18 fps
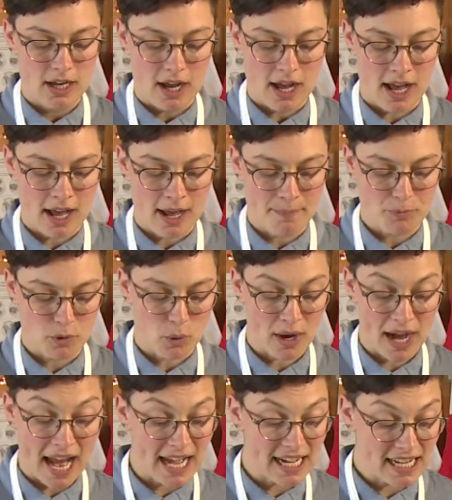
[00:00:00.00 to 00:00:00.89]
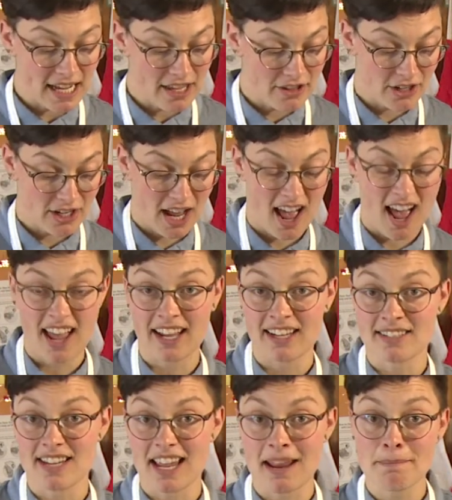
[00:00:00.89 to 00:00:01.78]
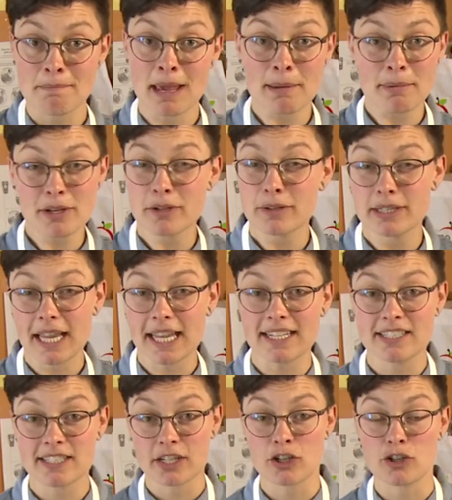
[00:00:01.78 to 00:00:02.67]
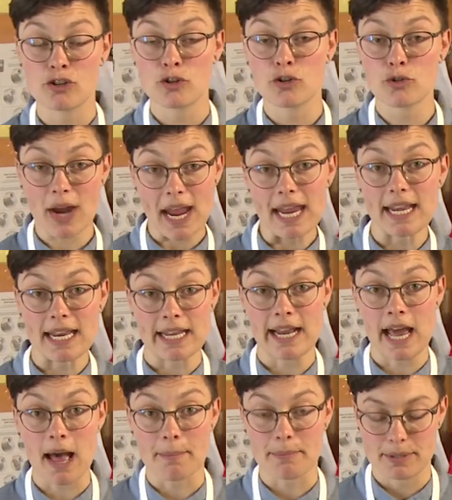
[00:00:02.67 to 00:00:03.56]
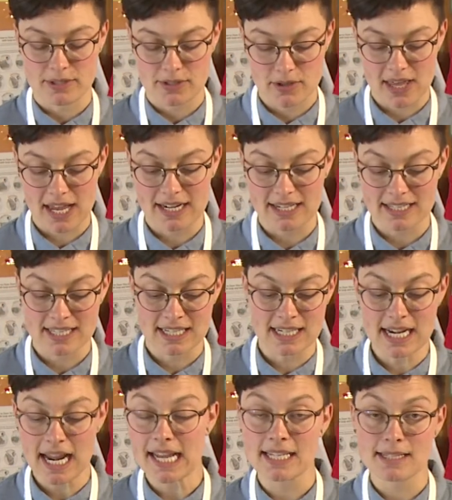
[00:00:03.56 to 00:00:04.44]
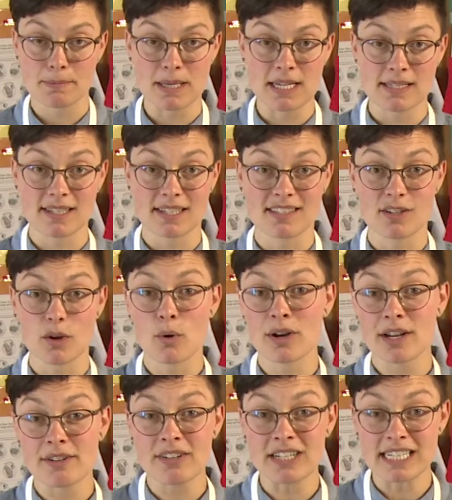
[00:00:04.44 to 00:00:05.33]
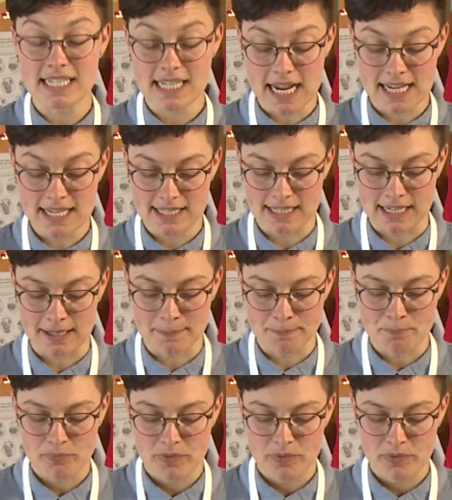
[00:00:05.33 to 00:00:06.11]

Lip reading: or any other kind, and maybe you'd like to grate it up so that it's in nice pieces, or even dice it.